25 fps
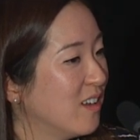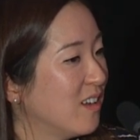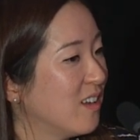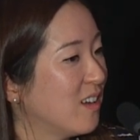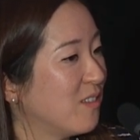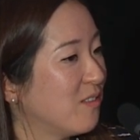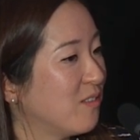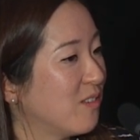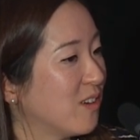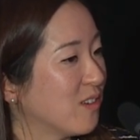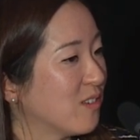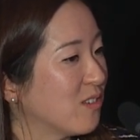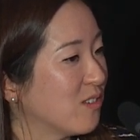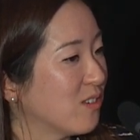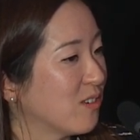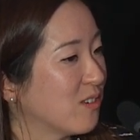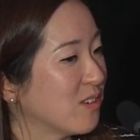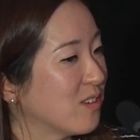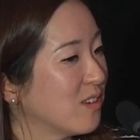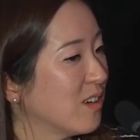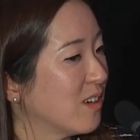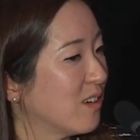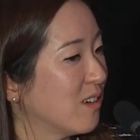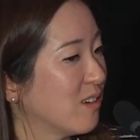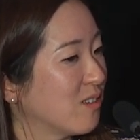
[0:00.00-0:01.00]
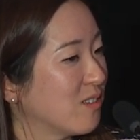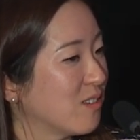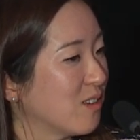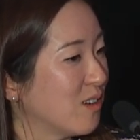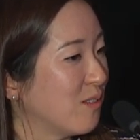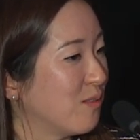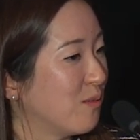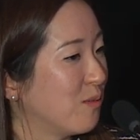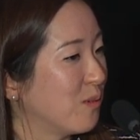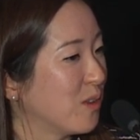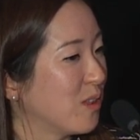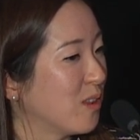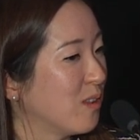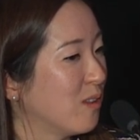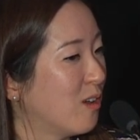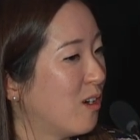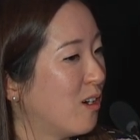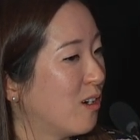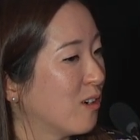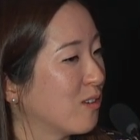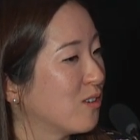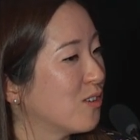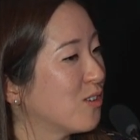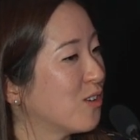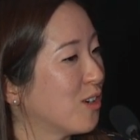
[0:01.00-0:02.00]
investors like yourself with
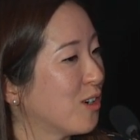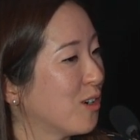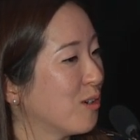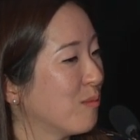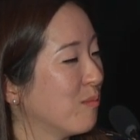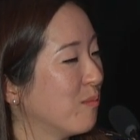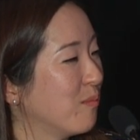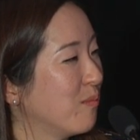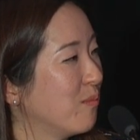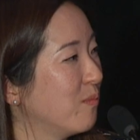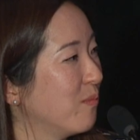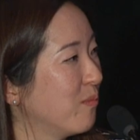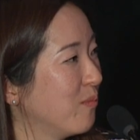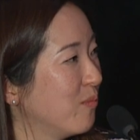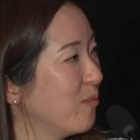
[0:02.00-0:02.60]
long-term